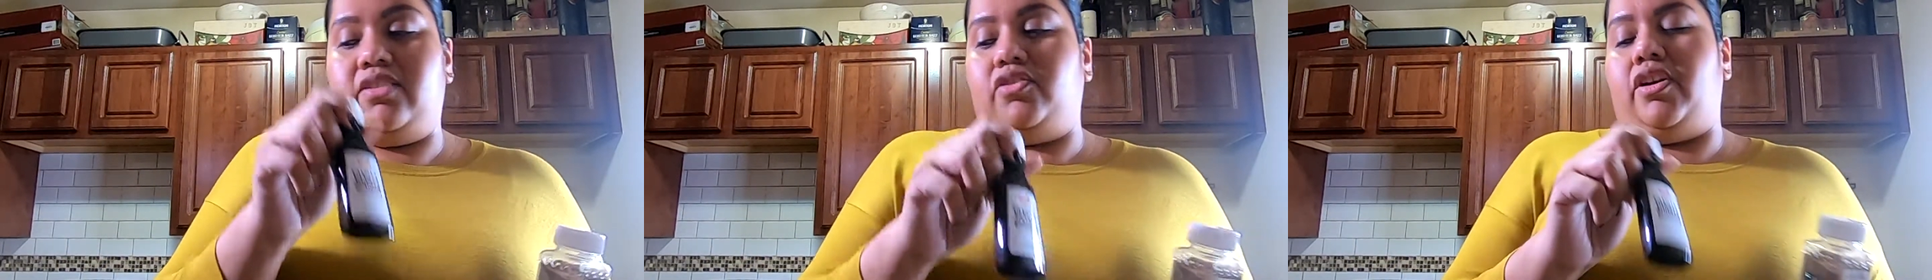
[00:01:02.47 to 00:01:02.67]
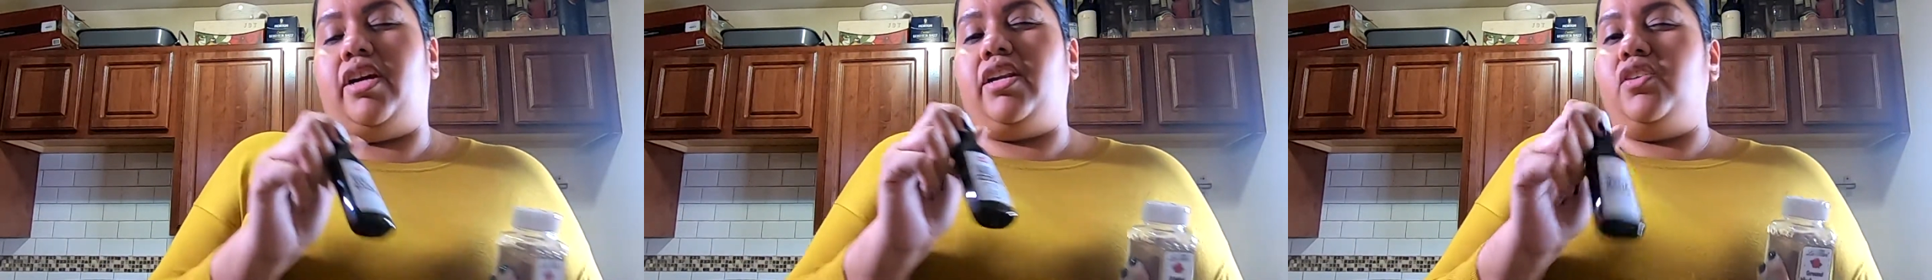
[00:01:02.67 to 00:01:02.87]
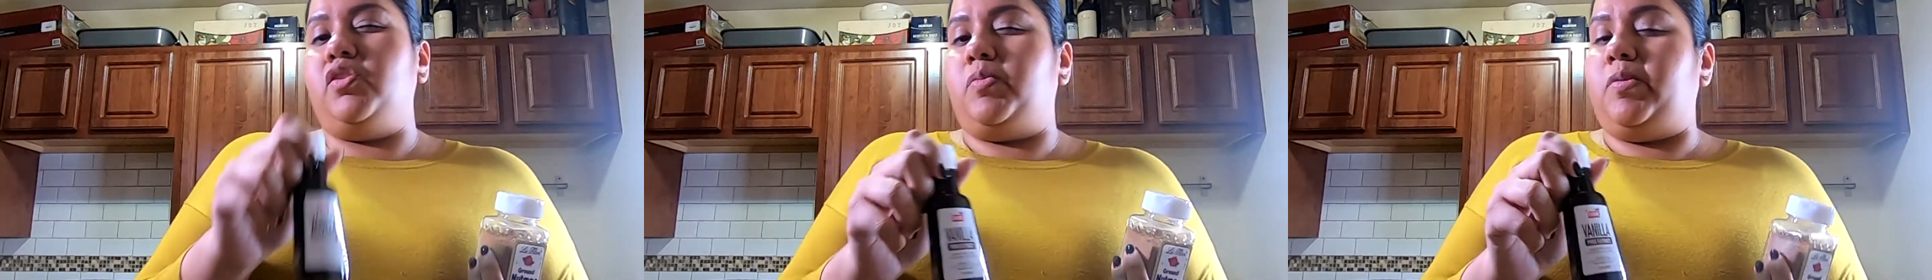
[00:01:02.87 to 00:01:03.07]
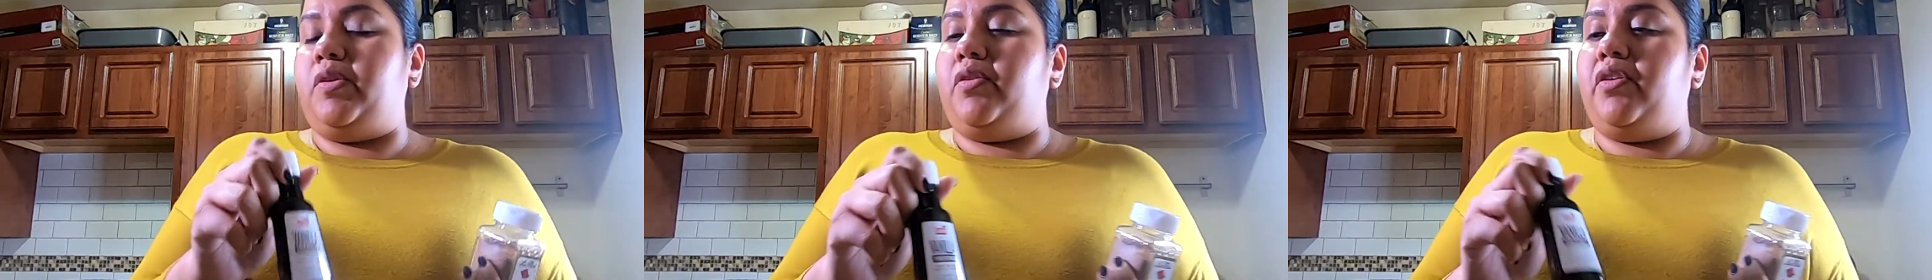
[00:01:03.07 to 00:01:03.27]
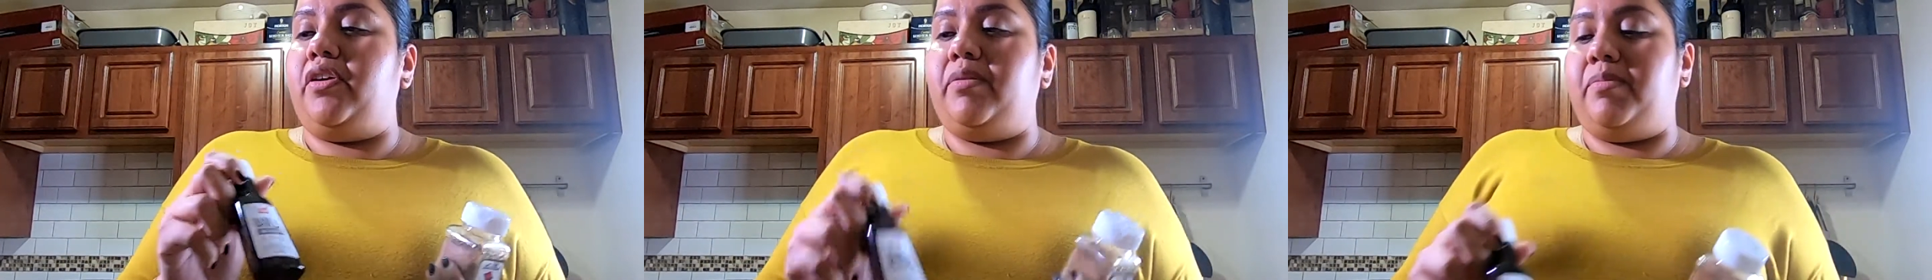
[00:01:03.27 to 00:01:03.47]
Try to use
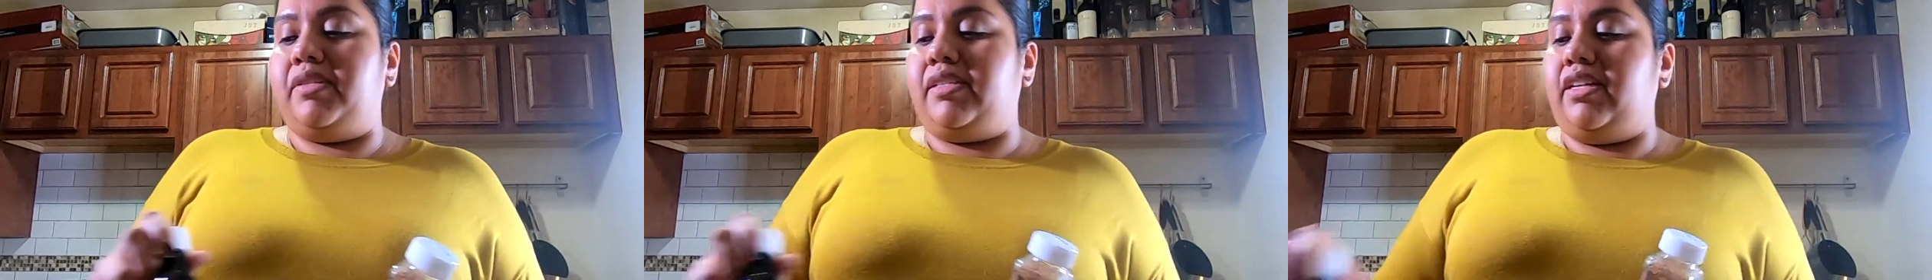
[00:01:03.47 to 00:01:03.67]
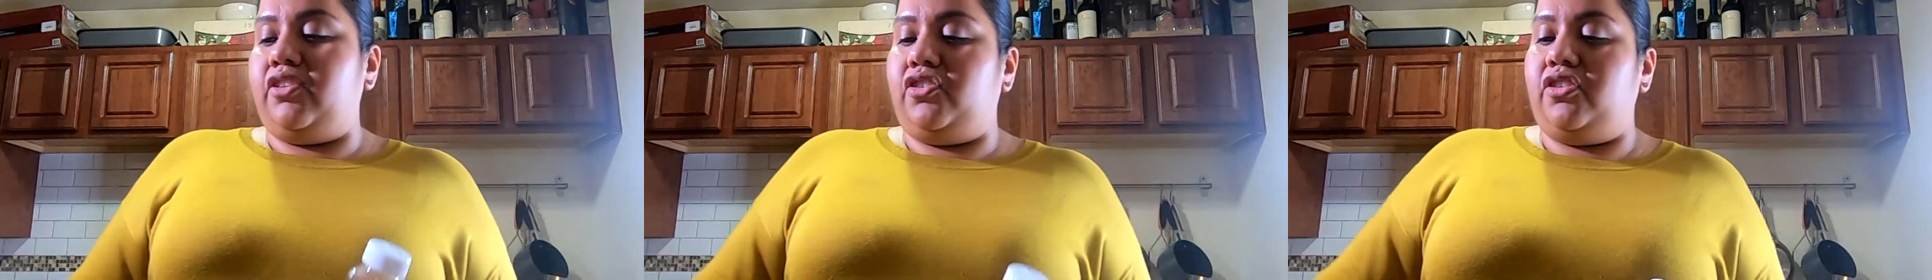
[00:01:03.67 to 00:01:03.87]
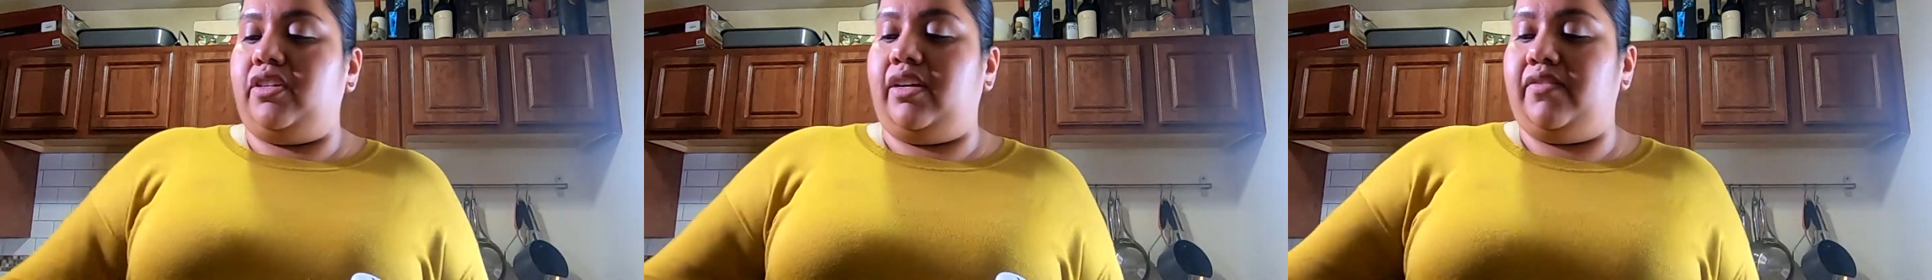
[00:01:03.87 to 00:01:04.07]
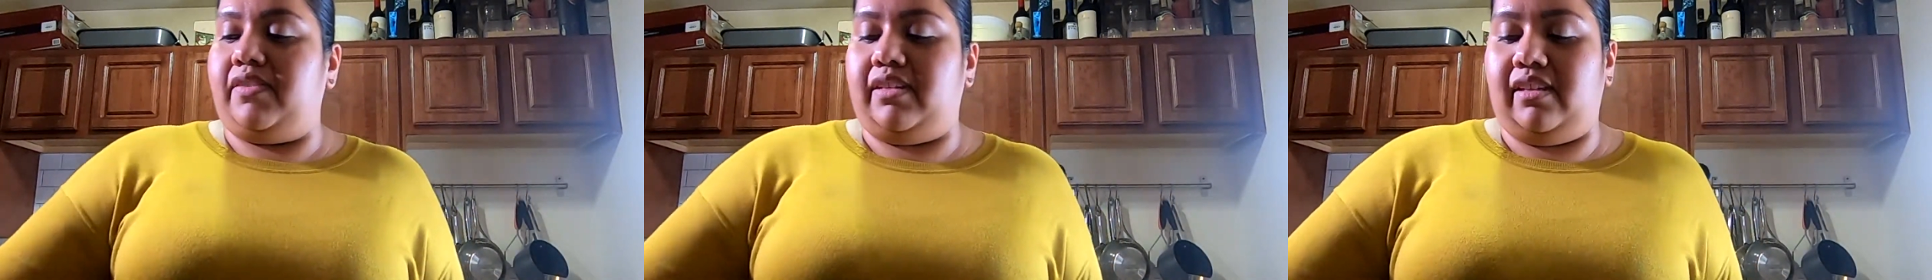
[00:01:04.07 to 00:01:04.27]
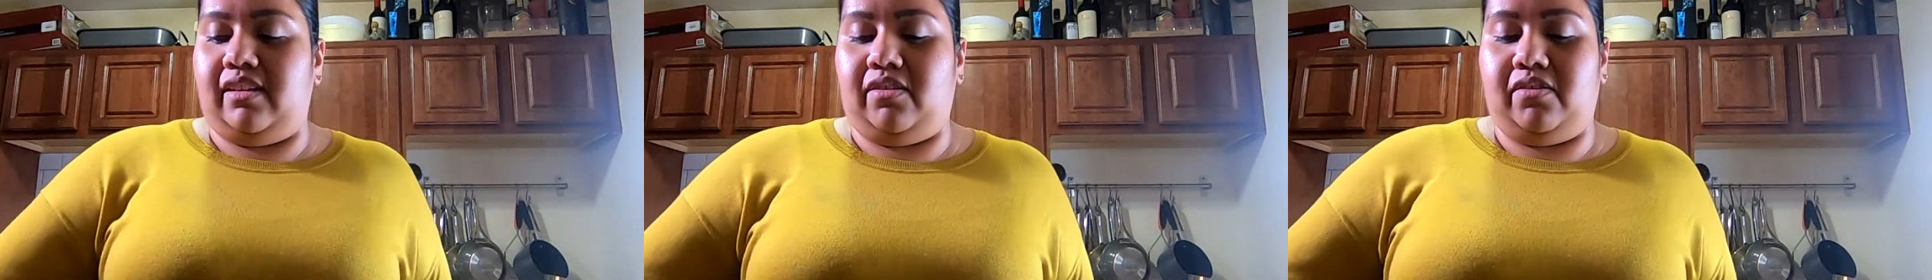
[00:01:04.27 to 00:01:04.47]
pure. Imitation gives
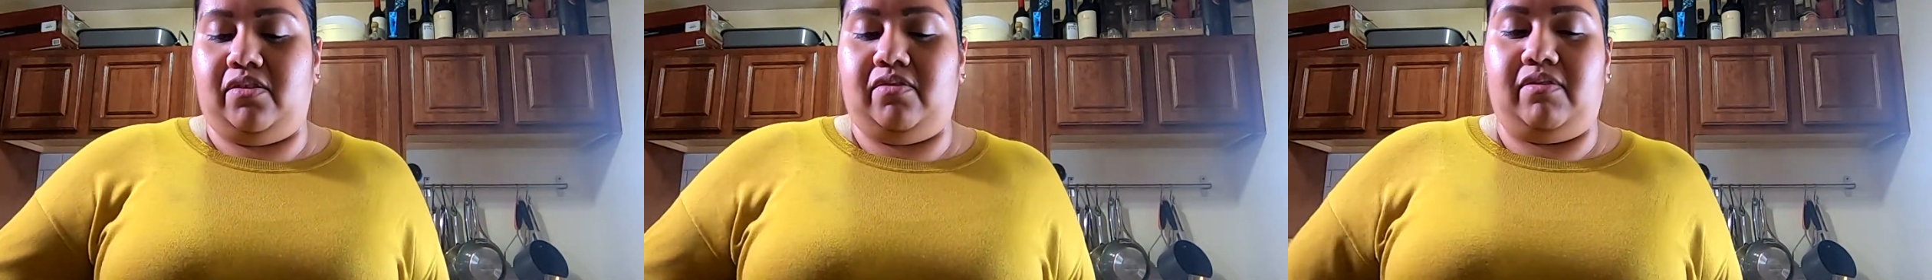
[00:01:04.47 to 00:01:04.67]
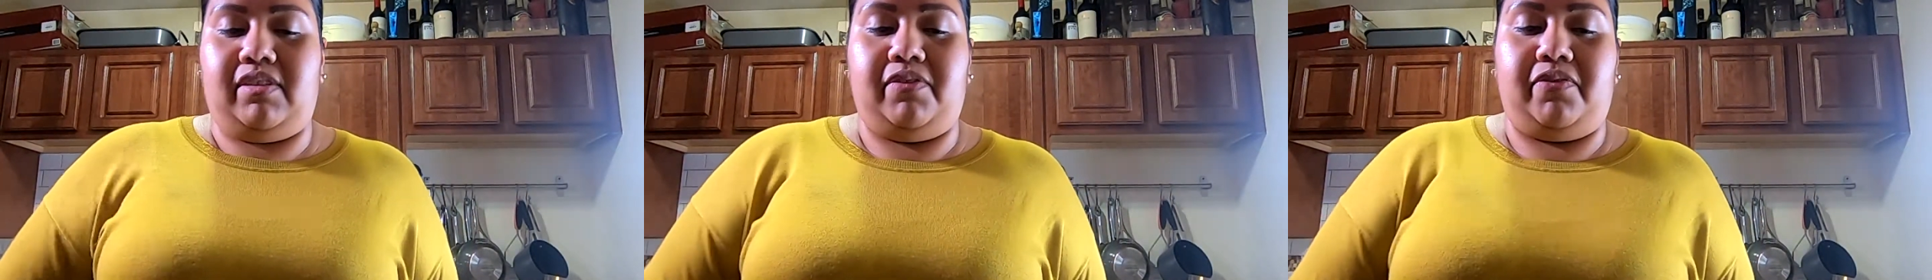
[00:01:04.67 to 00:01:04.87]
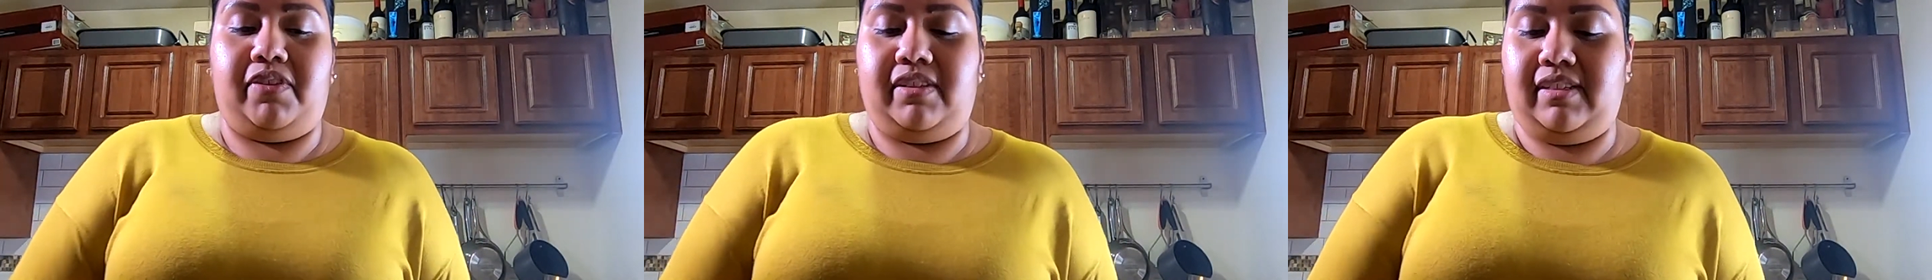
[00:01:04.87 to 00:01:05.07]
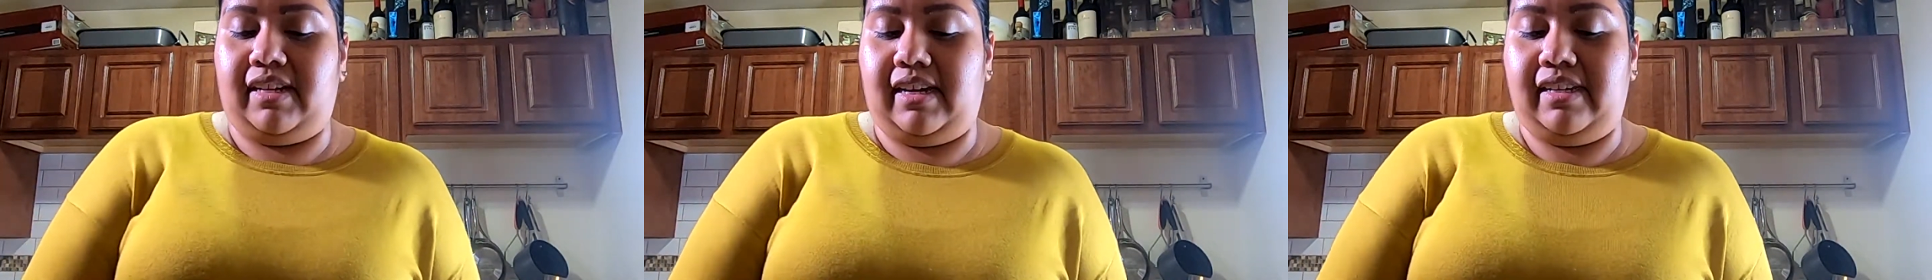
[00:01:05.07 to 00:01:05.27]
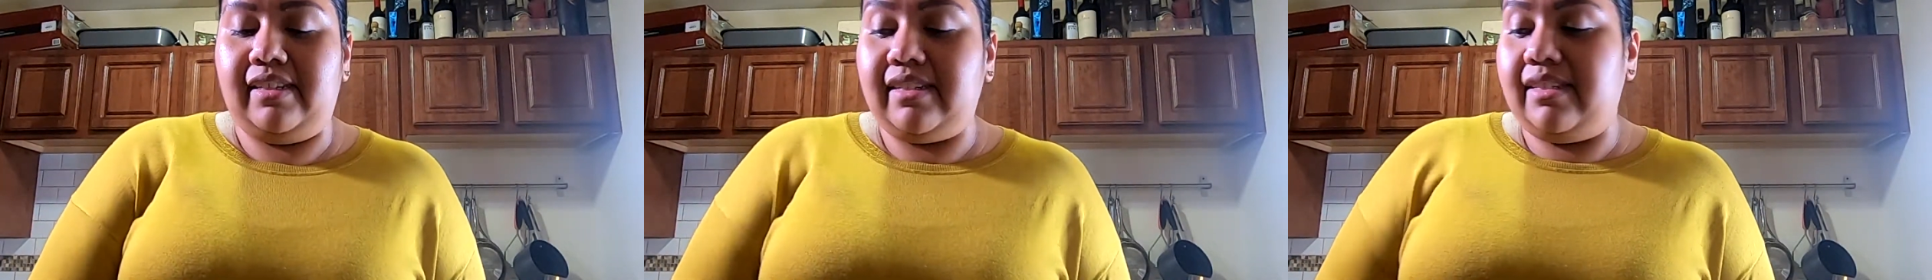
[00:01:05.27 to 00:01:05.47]
it a little different
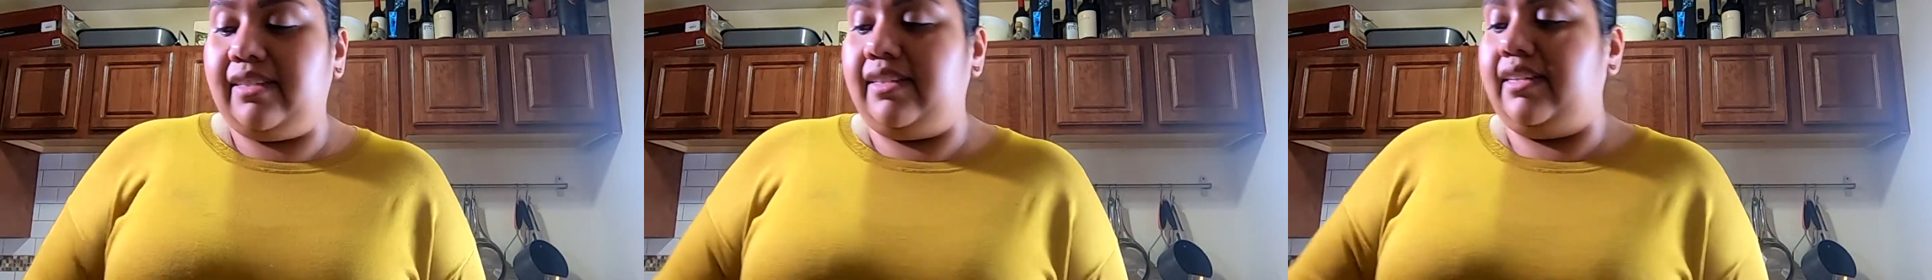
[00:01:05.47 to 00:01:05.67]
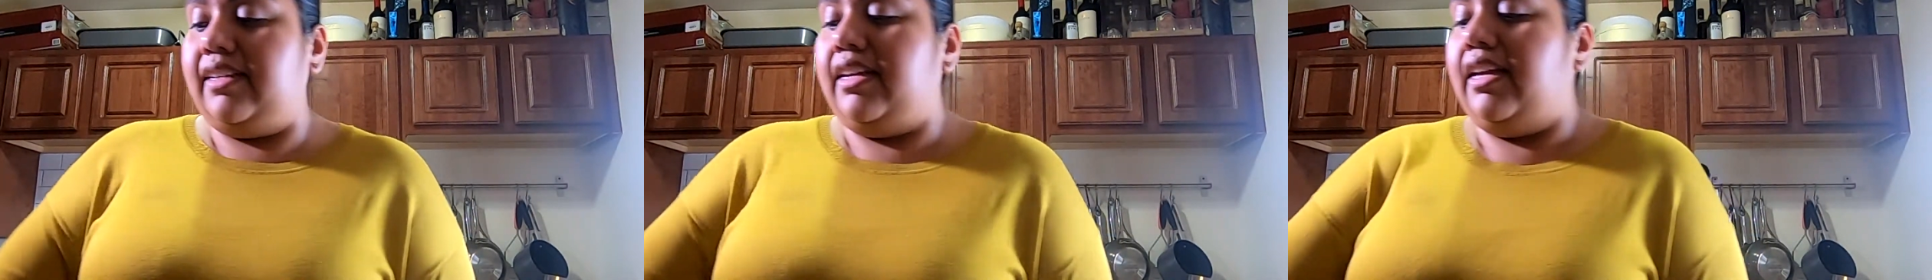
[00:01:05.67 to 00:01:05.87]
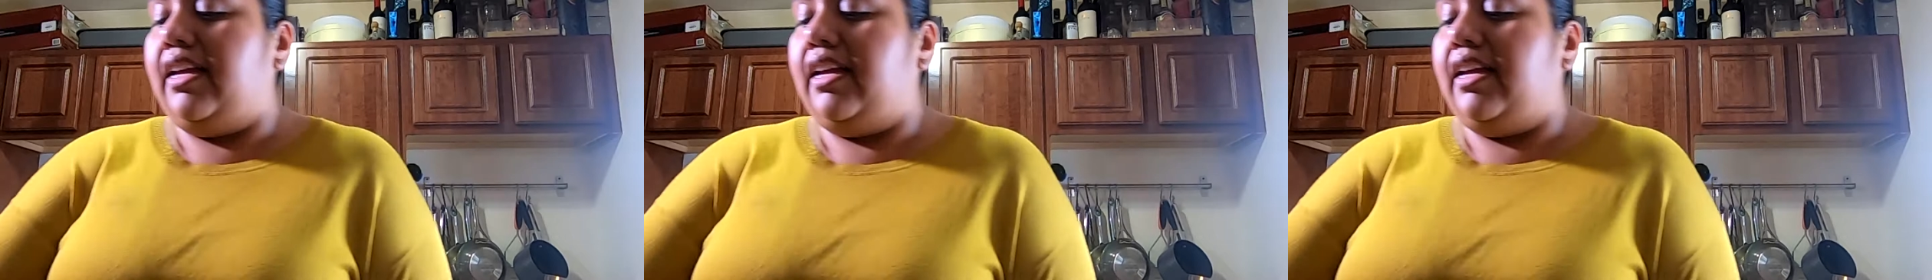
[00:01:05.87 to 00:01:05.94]
taste.